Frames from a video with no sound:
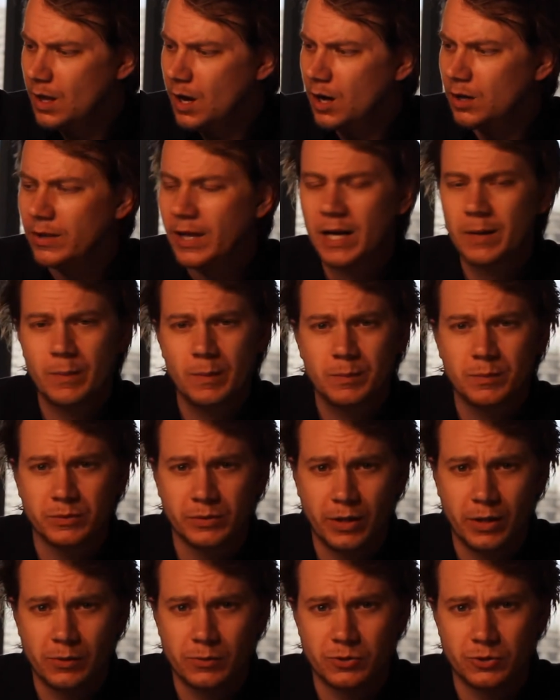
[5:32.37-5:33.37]
A lot of people
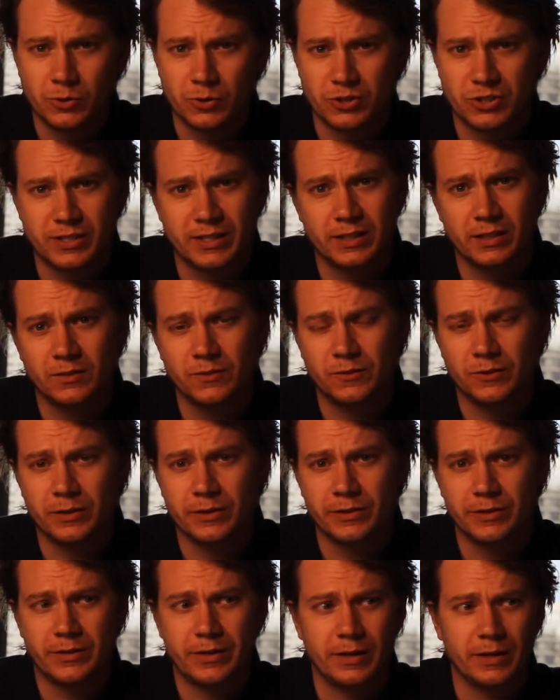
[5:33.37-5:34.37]
know George Dickel
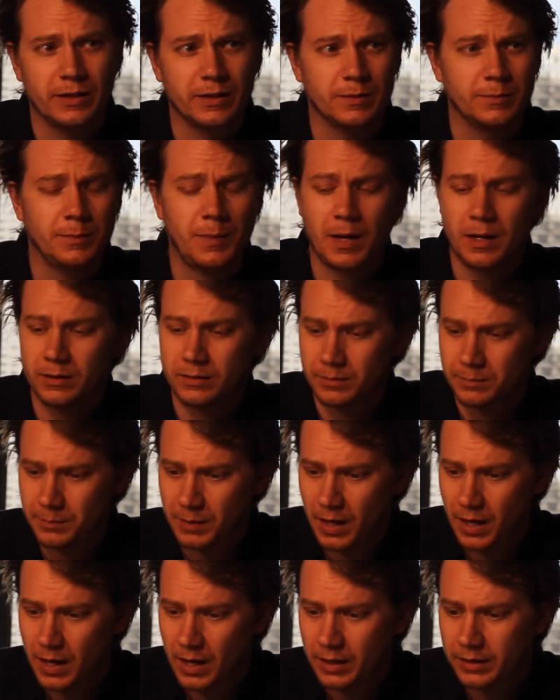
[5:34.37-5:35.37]
for their bottled in
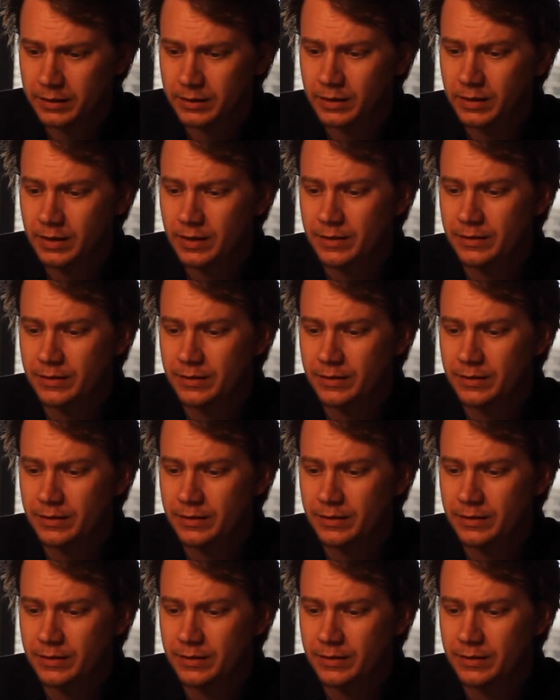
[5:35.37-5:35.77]
bond,